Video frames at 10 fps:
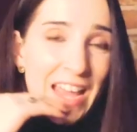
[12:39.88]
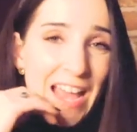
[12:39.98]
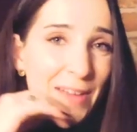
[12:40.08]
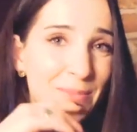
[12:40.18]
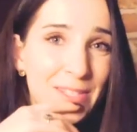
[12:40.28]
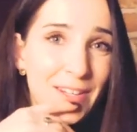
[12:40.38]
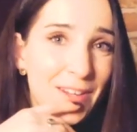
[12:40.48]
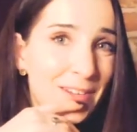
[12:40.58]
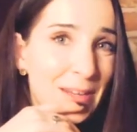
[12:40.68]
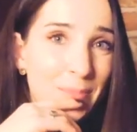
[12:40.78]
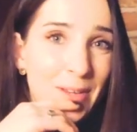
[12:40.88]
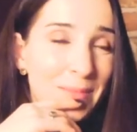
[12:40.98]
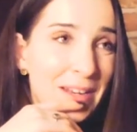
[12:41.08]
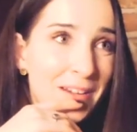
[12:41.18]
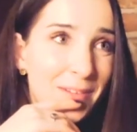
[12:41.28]
Absolutely
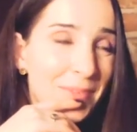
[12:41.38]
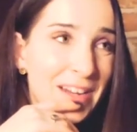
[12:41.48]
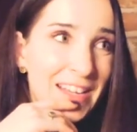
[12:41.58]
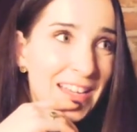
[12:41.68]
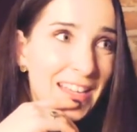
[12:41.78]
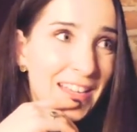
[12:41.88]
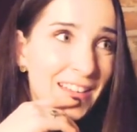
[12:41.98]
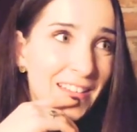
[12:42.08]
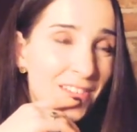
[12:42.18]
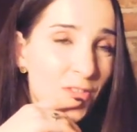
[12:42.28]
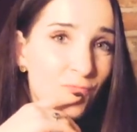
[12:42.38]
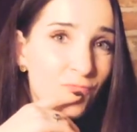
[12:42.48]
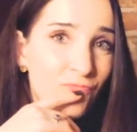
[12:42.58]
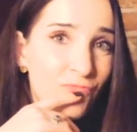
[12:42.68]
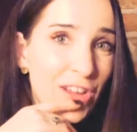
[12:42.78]
blooming heartbreaking.
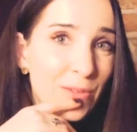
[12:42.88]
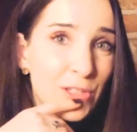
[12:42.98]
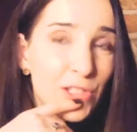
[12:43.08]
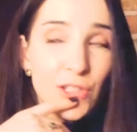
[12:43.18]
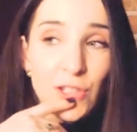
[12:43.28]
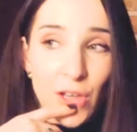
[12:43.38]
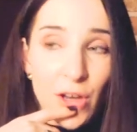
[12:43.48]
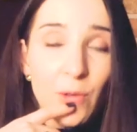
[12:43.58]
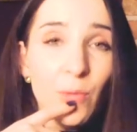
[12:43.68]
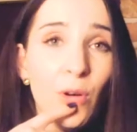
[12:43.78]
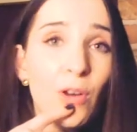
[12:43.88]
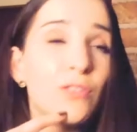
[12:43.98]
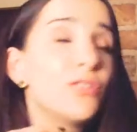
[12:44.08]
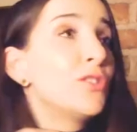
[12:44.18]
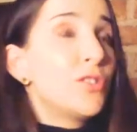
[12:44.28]
It was so,
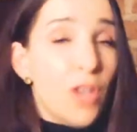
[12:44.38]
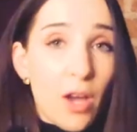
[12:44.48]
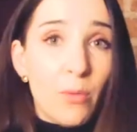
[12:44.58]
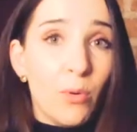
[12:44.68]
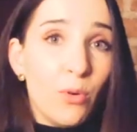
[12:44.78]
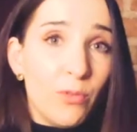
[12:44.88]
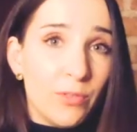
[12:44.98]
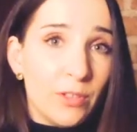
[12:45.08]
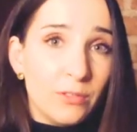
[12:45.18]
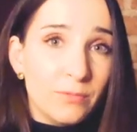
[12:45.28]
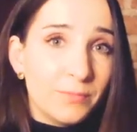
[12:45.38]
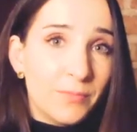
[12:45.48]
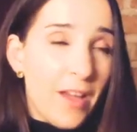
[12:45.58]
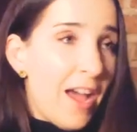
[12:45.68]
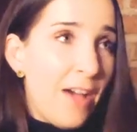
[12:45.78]
so awful.
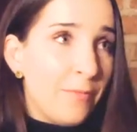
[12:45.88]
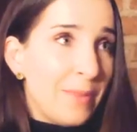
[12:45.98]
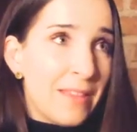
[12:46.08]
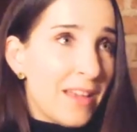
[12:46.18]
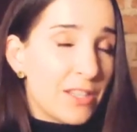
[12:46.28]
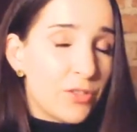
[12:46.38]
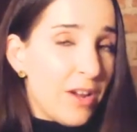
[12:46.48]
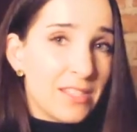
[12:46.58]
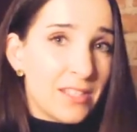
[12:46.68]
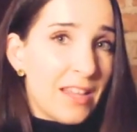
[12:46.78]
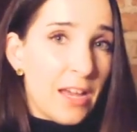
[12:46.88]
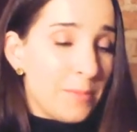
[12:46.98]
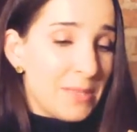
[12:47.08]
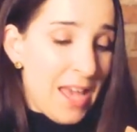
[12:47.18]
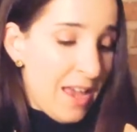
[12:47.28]
I haven't been that stressed and that
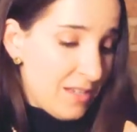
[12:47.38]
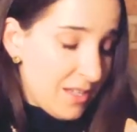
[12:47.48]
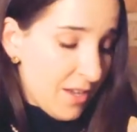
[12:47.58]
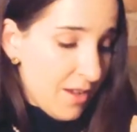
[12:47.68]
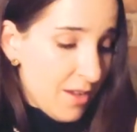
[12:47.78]
upset